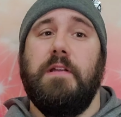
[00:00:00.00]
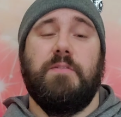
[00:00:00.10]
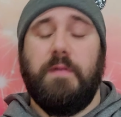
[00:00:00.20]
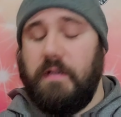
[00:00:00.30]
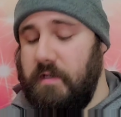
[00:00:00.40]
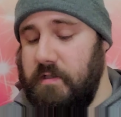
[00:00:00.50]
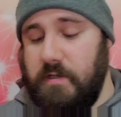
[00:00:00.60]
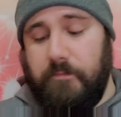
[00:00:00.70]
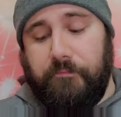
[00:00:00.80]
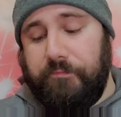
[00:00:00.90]
It's because
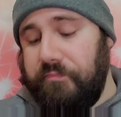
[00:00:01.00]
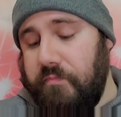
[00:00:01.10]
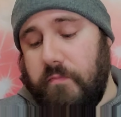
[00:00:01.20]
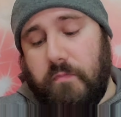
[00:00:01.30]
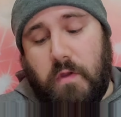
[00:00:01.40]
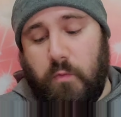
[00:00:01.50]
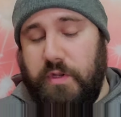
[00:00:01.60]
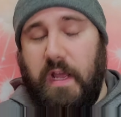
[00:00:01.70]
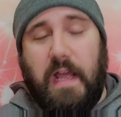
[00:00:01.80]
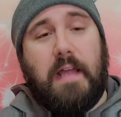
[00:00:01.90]
when
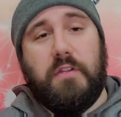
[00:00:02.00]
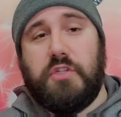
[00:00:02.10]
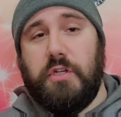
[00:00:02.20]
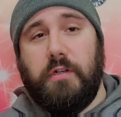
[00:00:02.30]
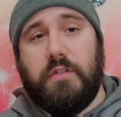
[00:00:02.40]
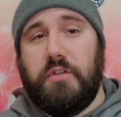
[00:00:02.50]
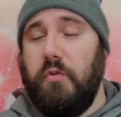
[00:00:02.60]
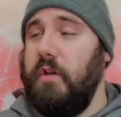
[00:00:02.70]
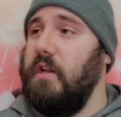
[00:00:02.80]
you add the sugar to it,